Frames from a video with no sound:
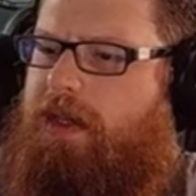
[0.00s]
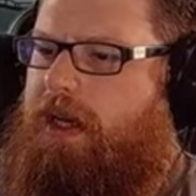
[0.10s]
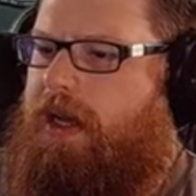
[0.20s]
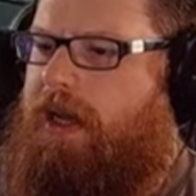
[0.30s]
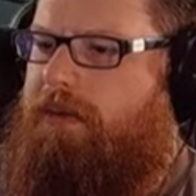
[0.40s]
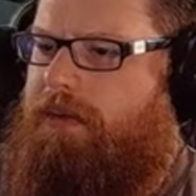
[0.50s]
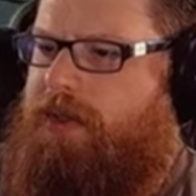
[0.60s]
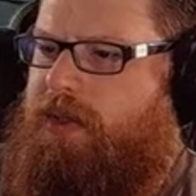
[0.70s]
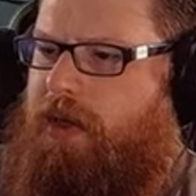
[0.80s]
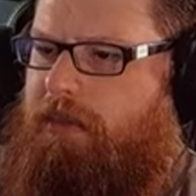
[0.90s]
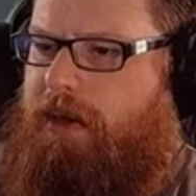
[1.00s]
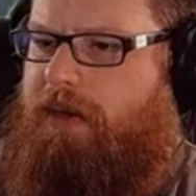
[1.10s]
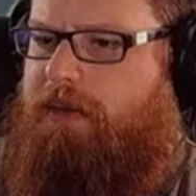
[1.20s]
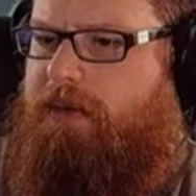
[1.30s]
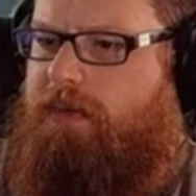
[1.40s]
What are we talking about?
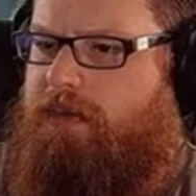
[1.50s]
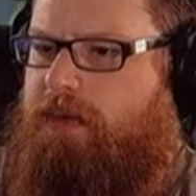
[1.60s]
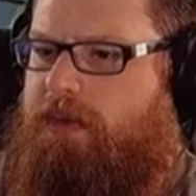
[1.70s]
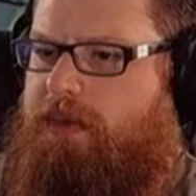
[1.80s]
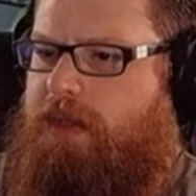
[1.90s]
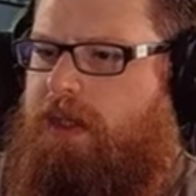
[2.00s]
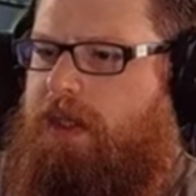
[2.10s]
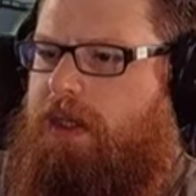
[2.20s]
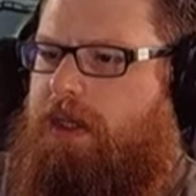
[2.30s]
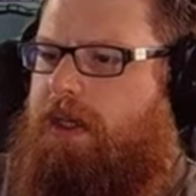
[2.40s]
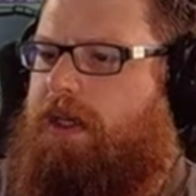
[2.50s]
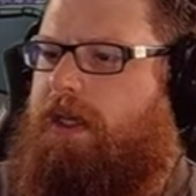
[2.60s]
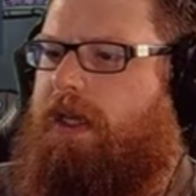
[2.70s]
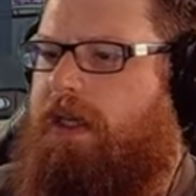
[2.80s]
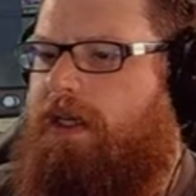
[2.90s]

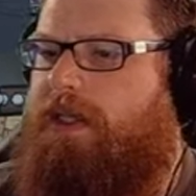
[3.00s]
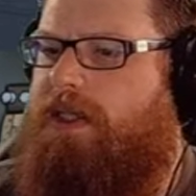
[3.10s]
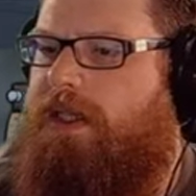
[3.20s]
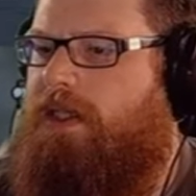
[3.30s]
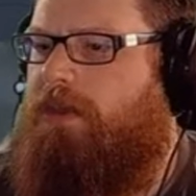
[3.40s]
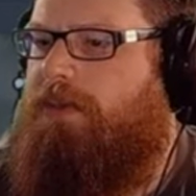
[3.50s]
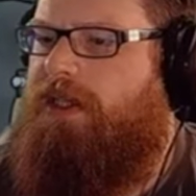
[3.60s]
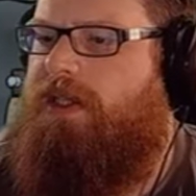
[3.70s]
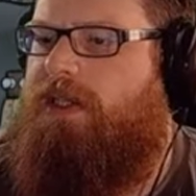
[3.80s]
Getting the ice into your base is